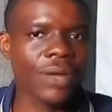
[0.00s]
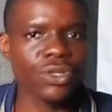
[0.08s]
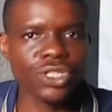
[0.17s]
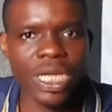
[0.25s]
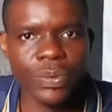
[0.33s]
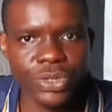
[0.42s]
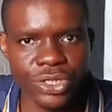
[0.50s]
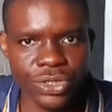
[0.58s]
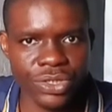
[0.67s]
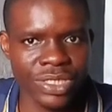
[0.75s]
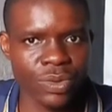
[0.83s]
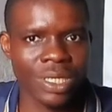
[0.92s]
I want to share with
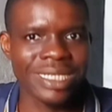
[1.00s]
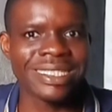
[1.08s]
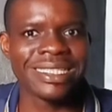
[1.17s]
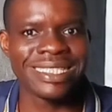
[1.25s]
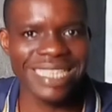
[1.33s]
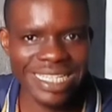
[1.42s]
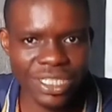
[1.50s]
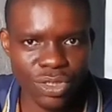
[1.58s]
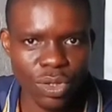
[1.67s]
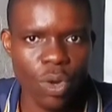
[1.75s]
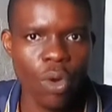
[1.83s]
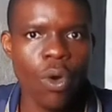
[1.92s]
you is date
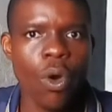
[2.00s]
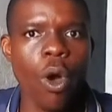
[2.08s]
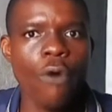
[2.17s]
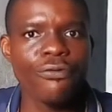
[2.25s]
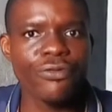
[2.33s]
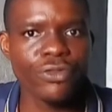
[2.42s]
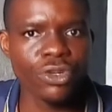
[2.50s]
of